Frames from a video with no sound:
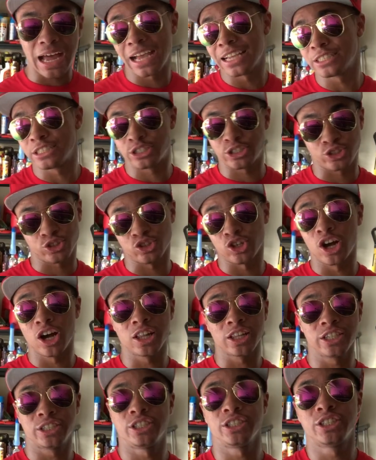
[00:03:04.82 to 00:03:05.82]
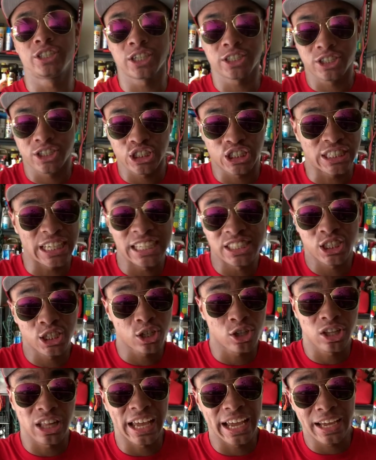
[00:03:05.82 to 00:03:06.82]
I strongly suggest just
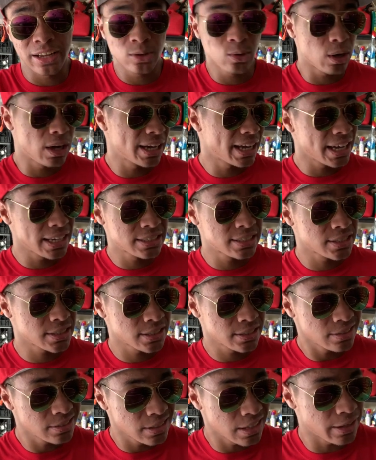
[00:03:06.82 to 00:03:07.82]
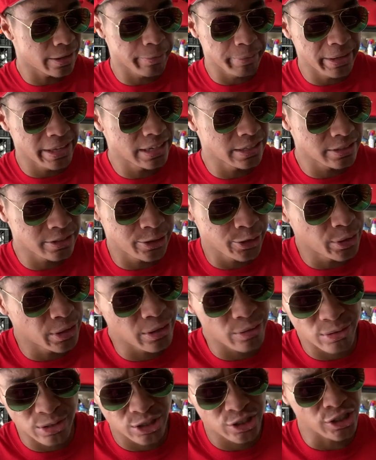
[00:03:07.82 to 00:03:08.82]
catching on the handle, I guess. I mean,
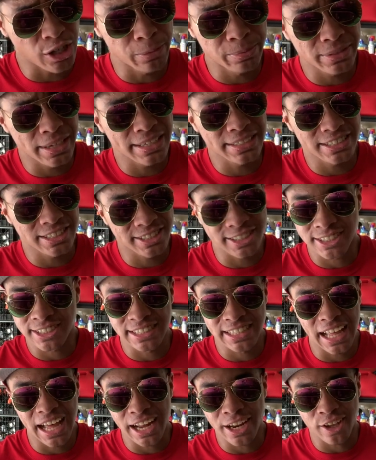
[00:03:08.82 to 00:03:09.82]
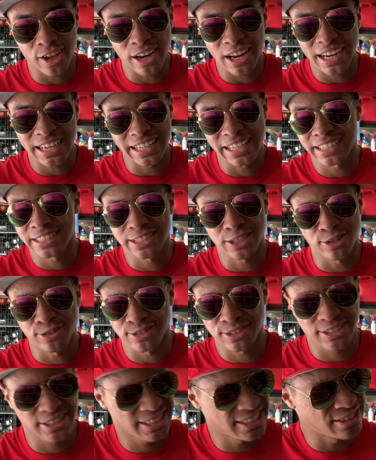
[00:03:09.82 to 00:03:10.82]
doing it with sharp size is just not a good idea.
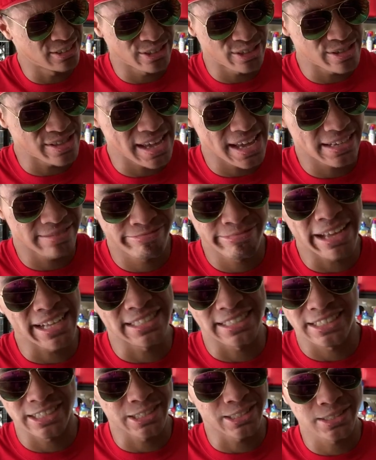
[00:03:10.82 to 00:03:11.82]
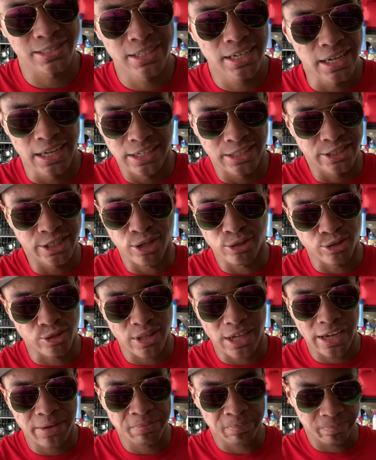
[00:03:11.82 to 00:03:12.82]
Don't do that. That's just, don't
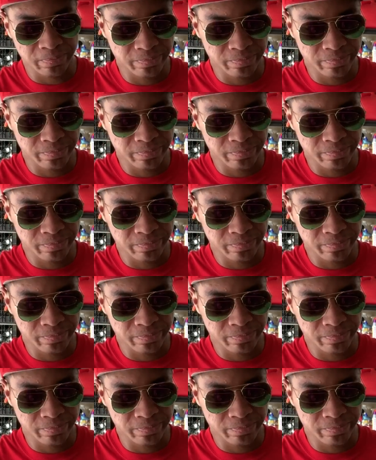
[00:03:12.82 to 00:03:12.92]
do that.